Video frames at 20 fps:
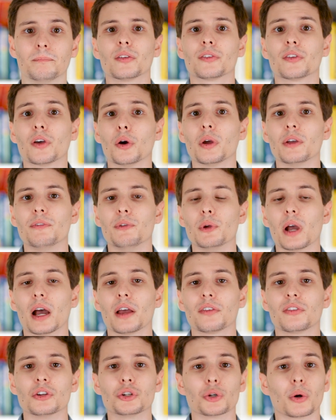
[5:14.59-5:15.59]
So if you
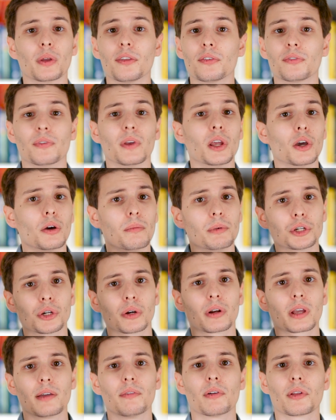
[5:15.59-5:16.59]
guys enjoyed this video, be
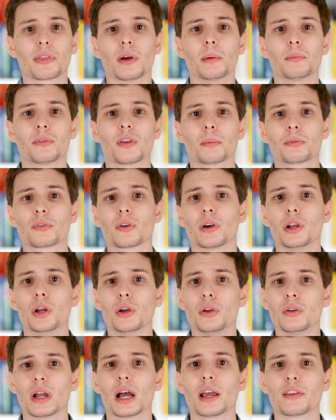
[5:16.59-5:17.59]
sure to give it a thumbs up so I know
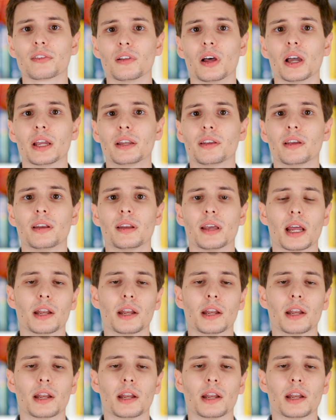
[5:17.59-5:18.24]
you guys liked it.